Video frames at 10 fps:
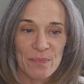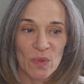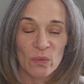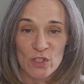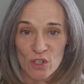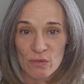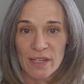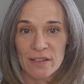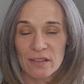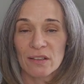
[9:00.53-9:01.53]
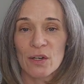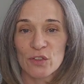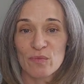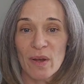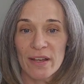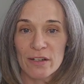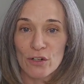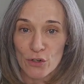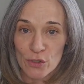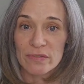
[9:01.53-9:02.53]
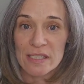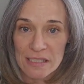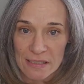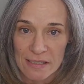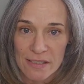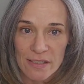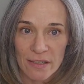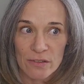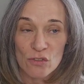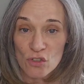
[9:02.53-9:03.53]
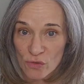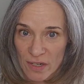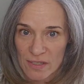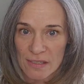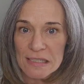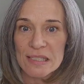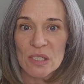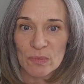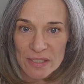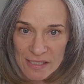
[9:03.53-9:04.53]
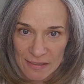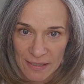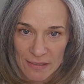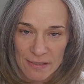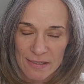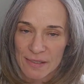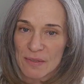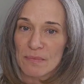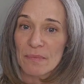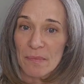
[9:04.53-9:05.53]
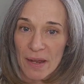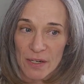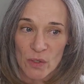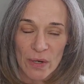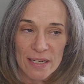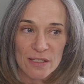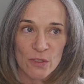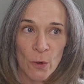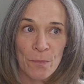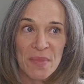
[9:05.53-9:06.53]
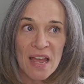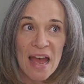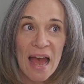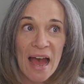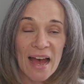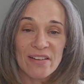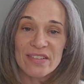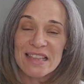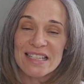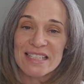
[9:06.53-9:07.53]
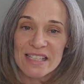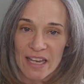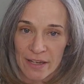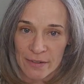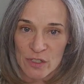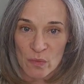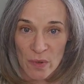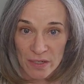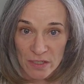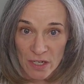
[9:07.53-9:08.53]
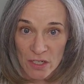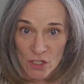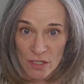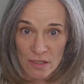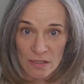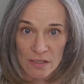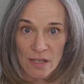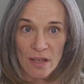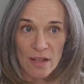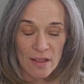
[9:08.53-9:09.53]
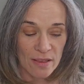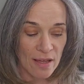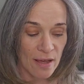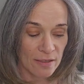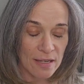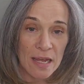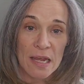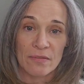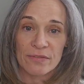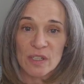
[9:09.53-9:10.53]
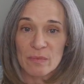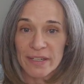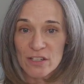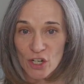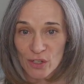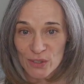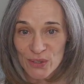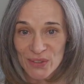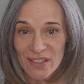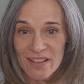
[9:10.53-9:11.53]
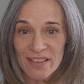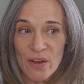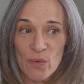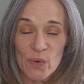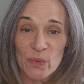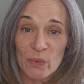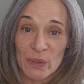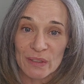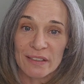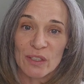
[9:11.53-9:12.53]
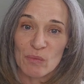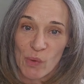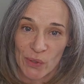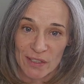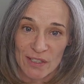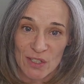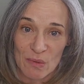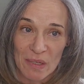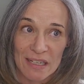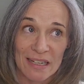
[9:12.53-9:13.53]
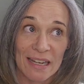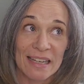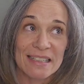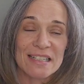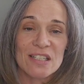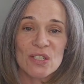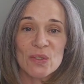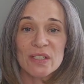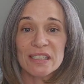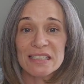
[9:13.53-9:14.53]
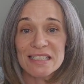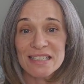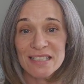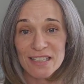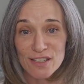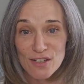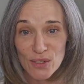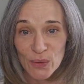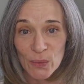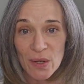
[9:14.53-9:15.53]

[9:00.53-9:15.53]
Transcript: which created a lot of my nervousness and stress and sleepless nights and migraines. So having these expectations that came from my childhood that were really important to me, and to continue